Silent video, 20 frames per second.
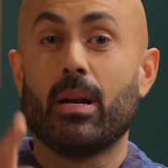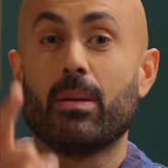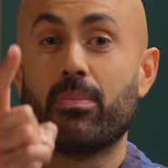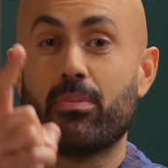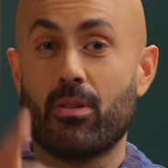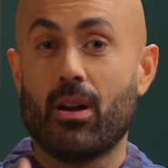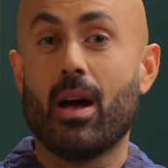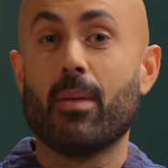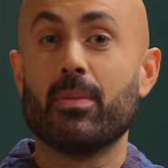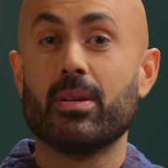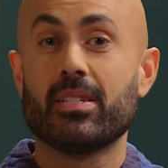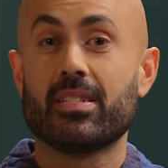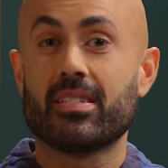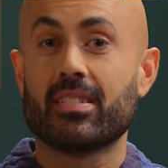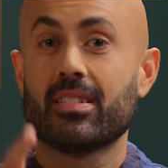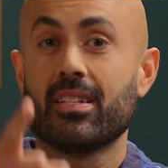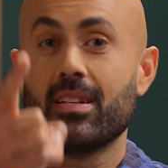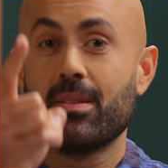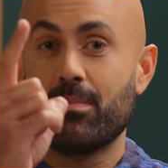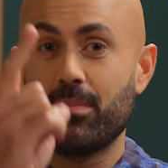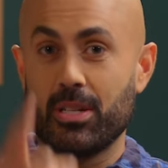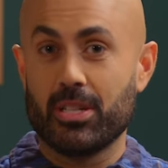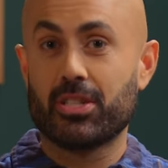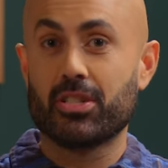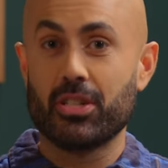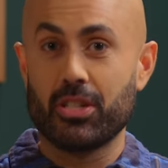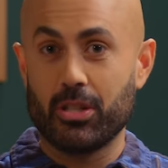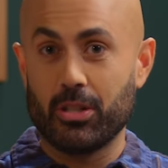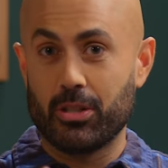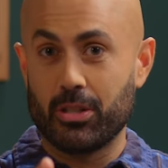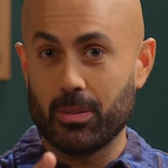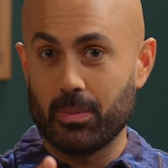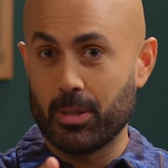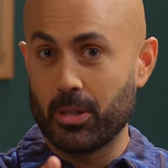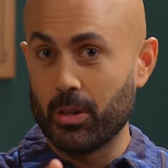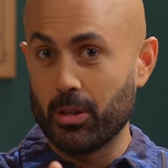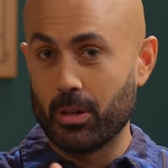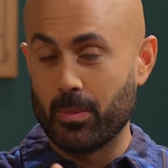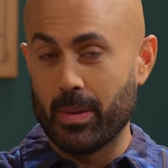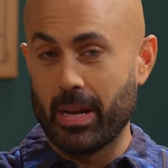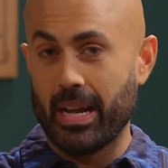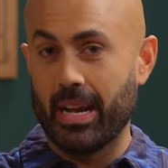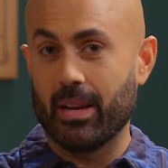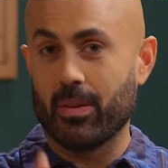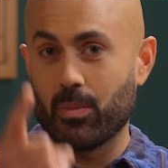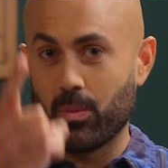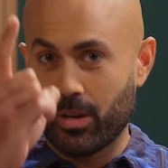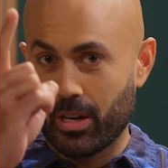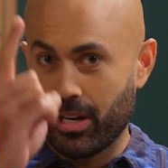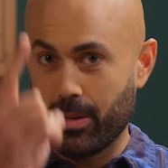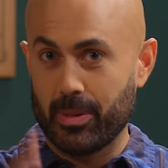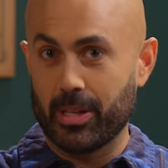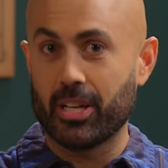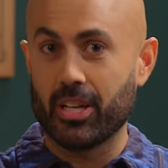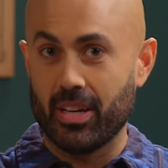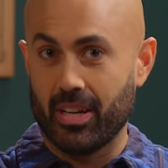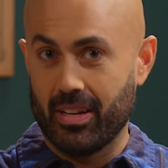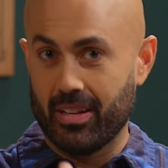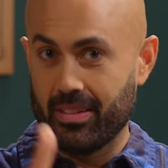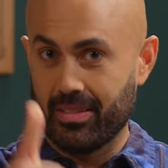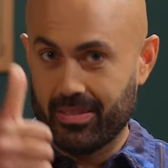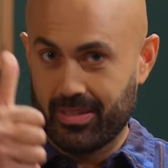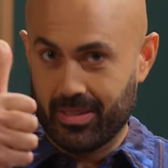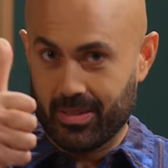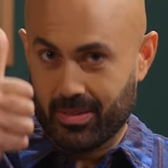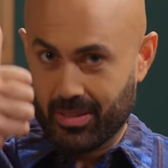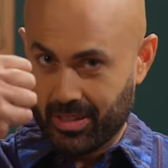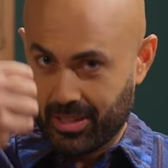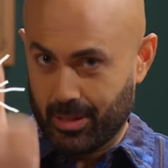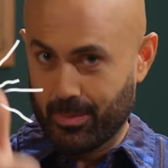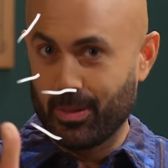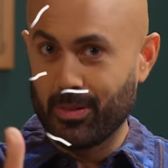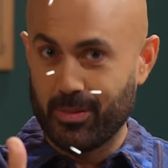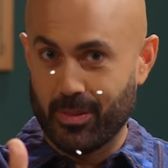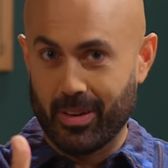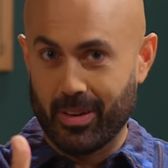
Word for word: I promise, Mister YouTube Google Man, we're going to be good. So this should be